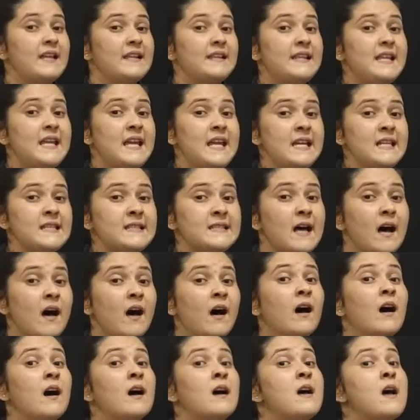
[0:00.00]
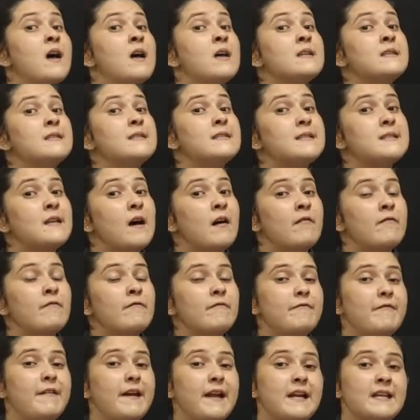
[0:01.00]
These are
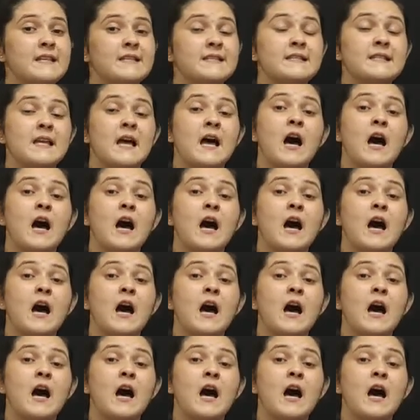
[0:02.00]
some ways